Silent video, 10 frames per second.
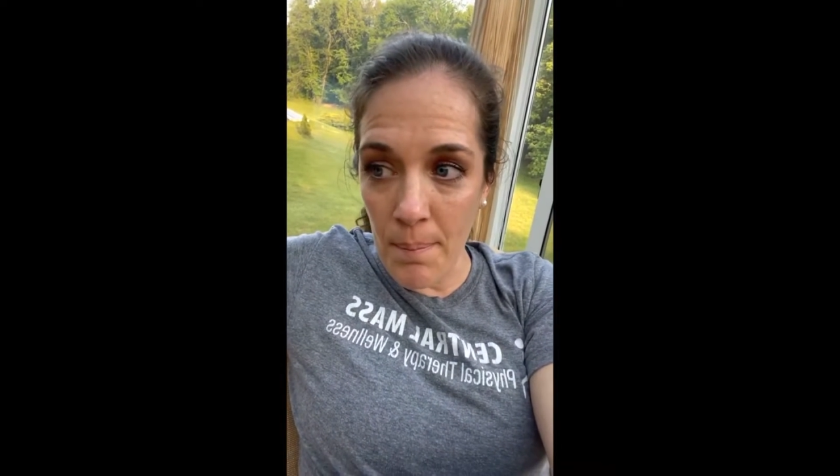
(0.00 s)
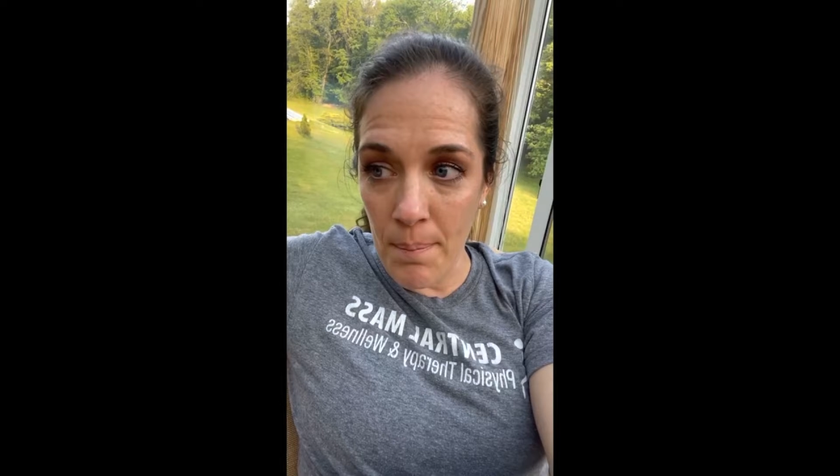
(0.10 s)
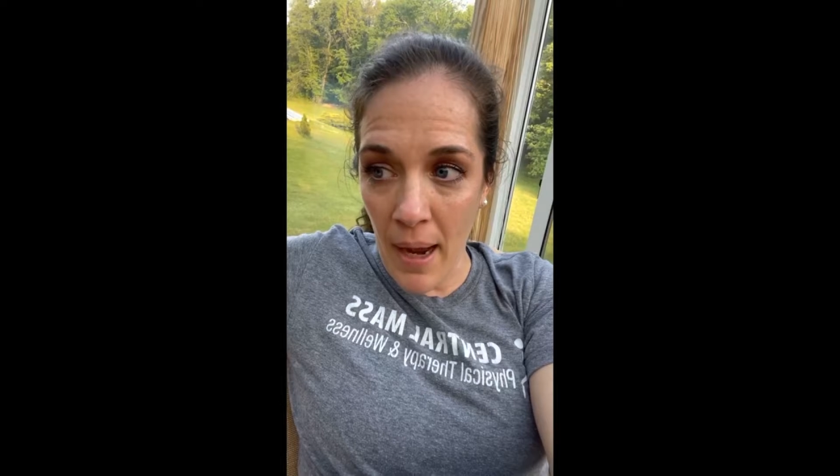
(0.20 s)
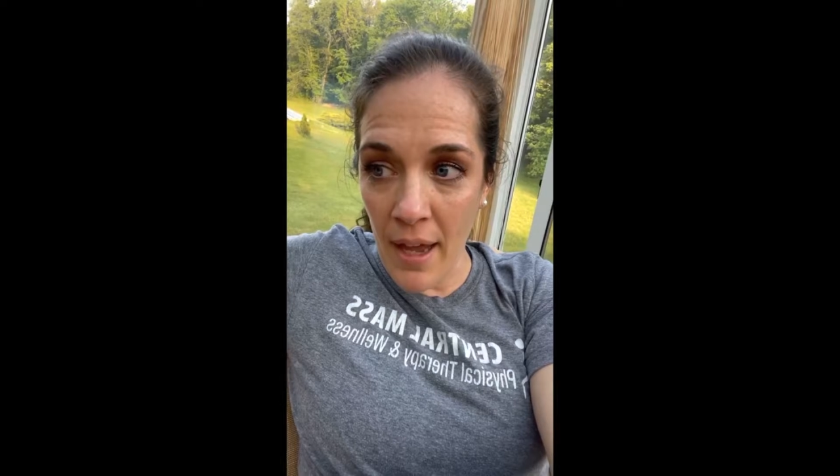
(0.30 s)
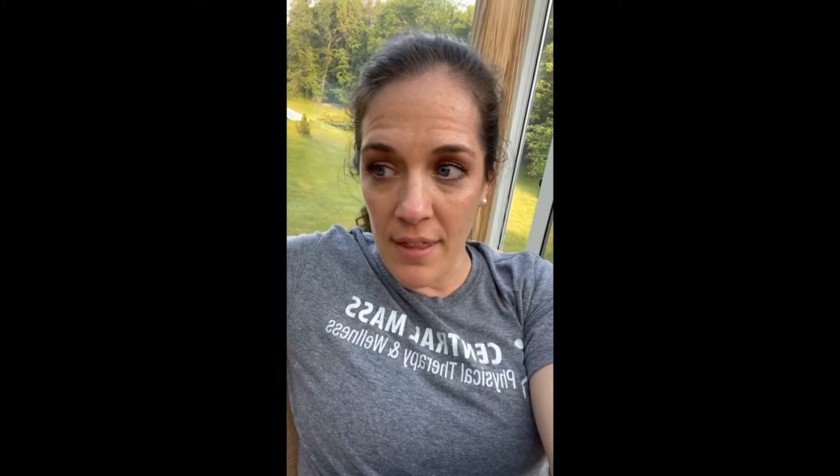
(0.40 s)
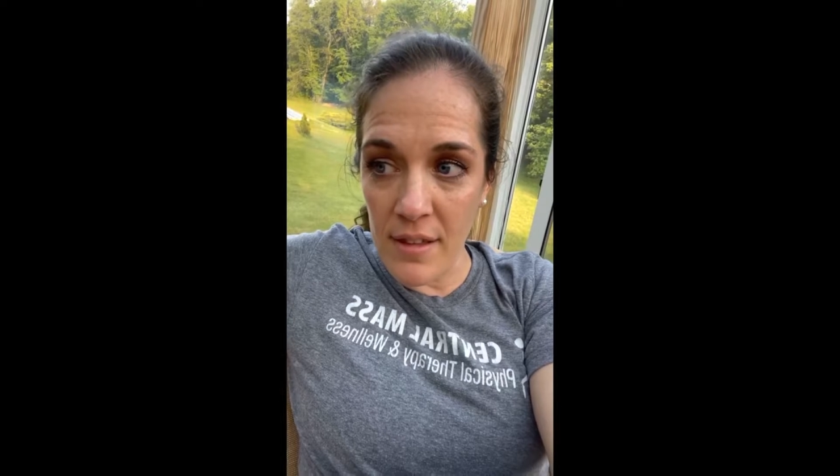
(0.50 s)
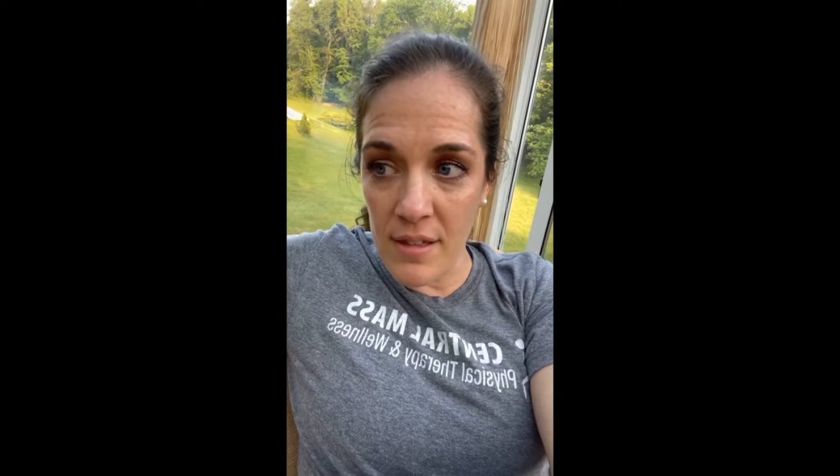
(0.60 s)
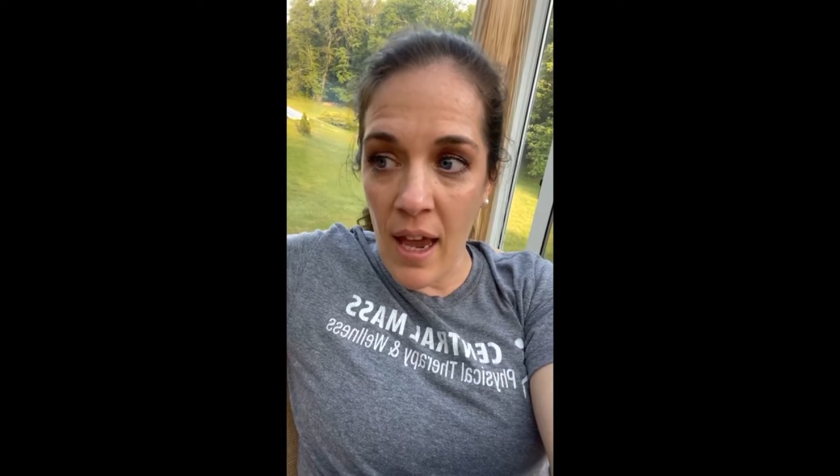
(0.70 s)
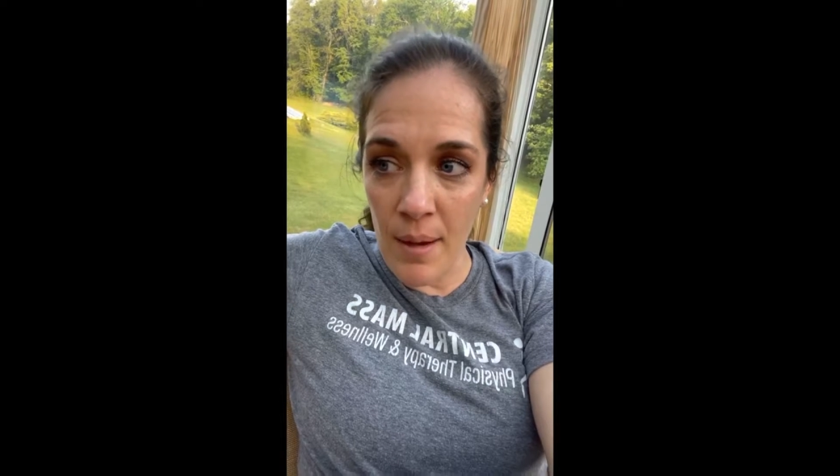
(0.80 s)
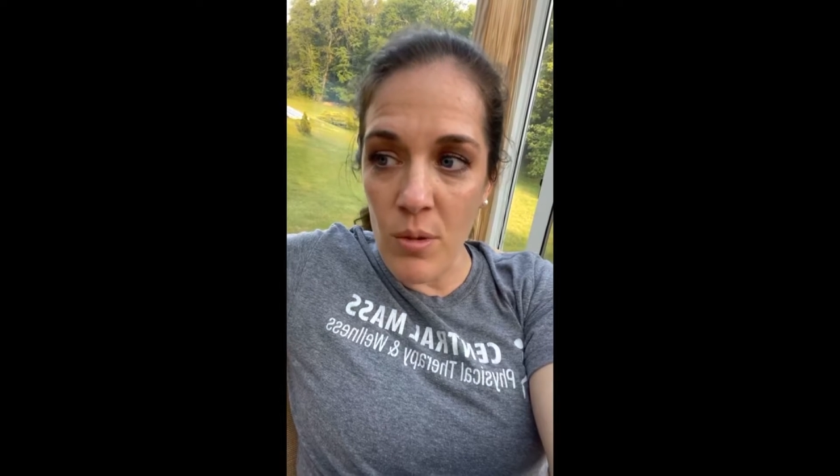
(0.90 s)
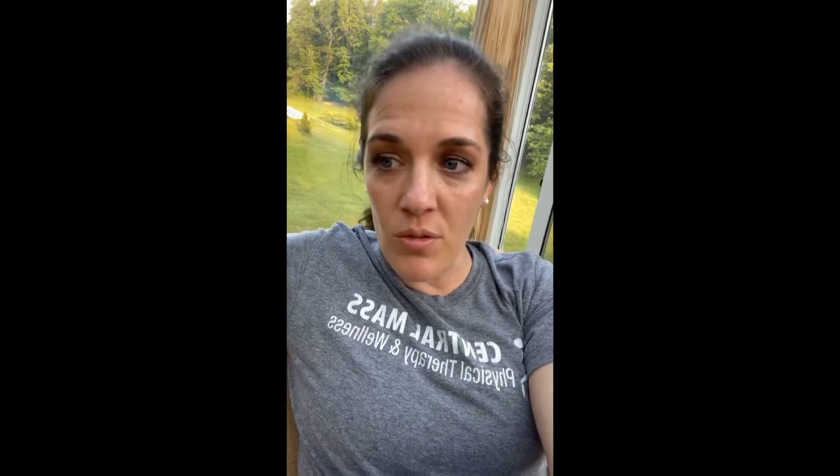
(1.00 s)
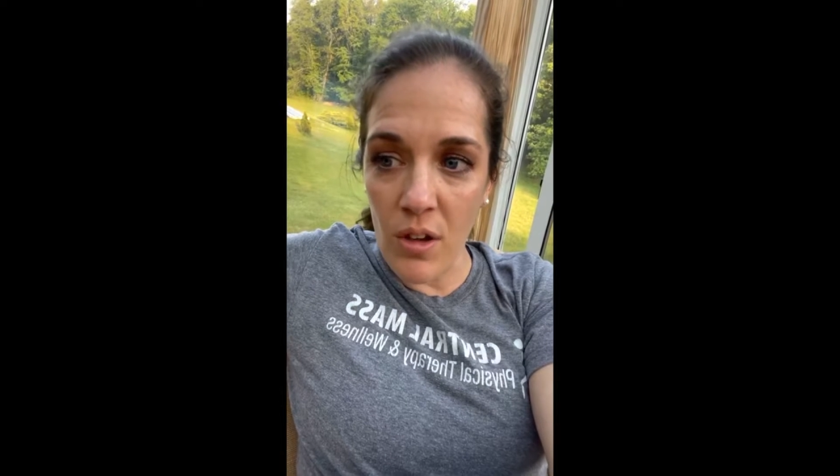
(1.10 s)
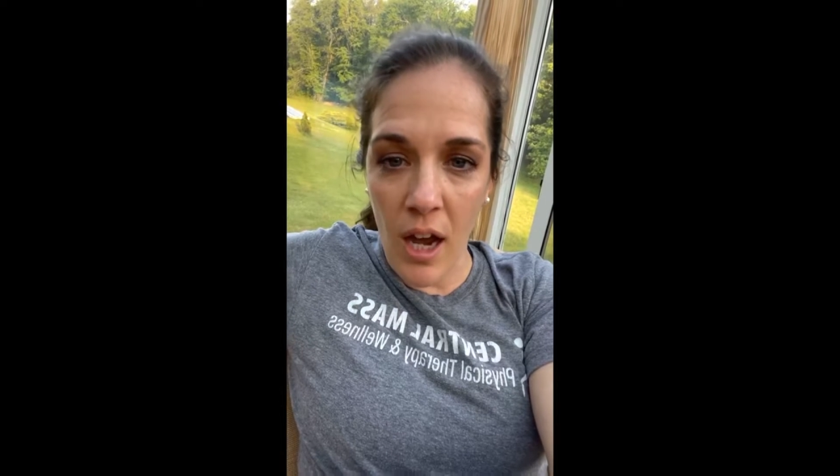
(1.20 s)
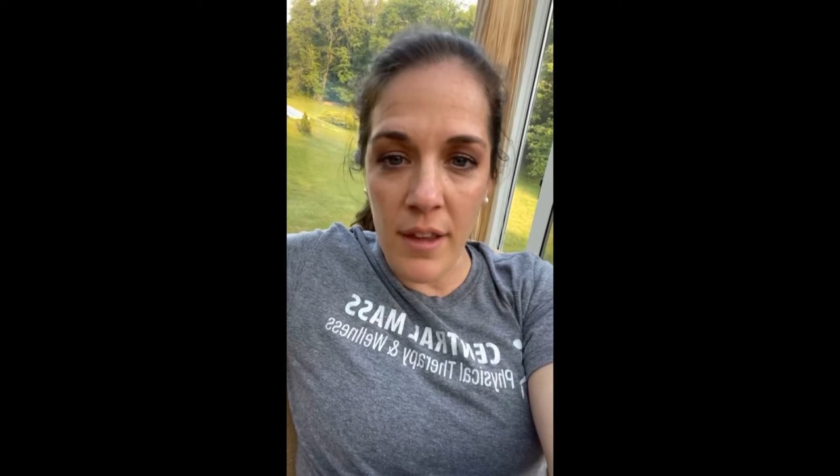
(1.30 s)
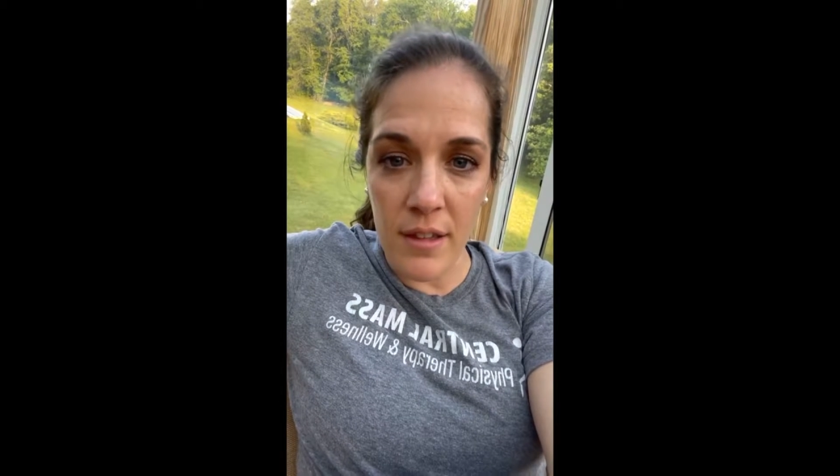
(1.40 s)
by the time you've
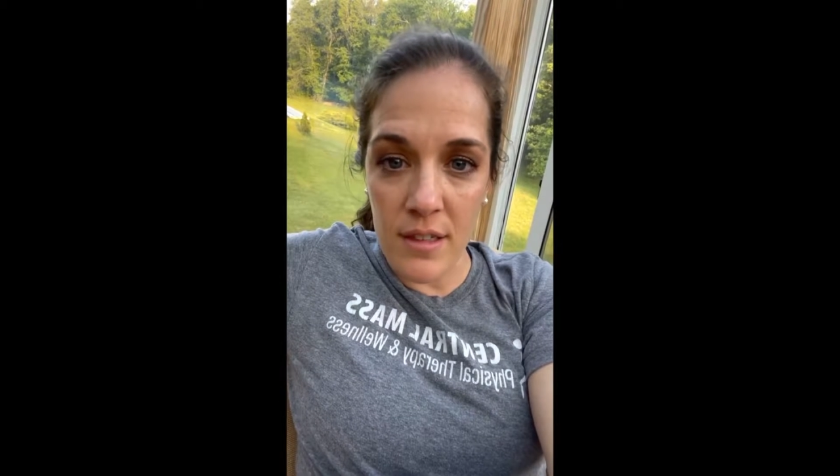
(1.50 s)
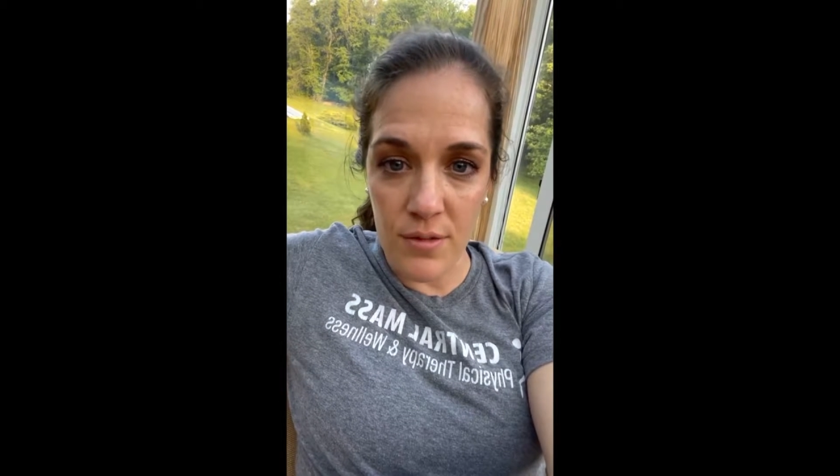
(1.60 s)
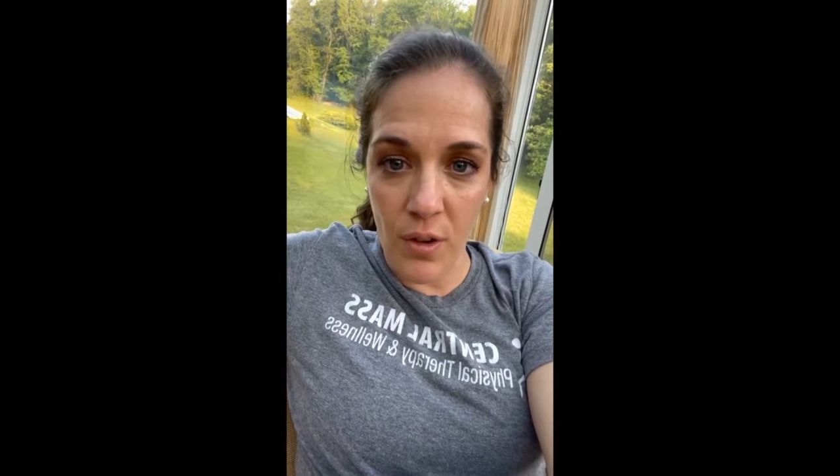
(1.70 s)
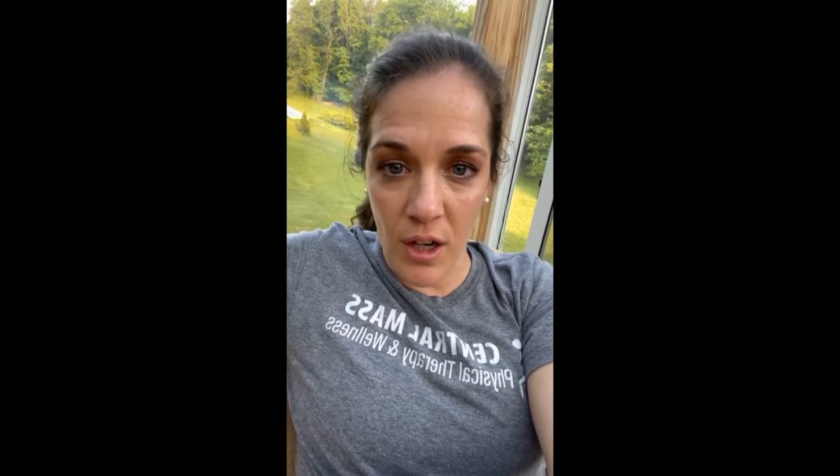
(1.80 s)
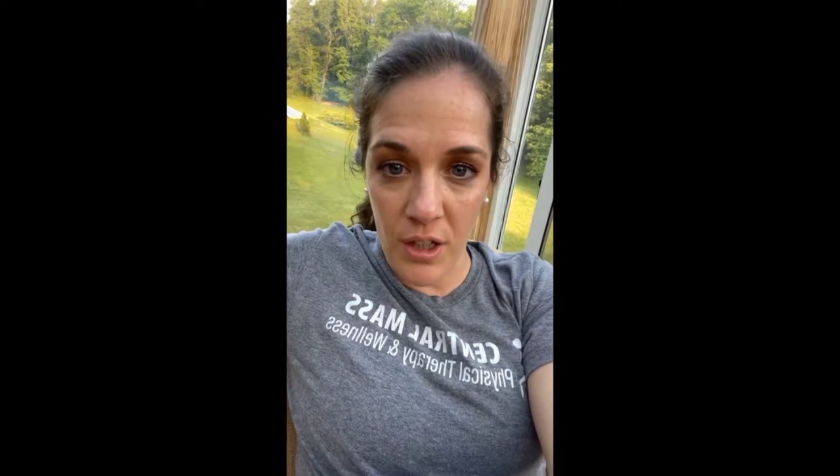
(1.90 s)
gotten this far,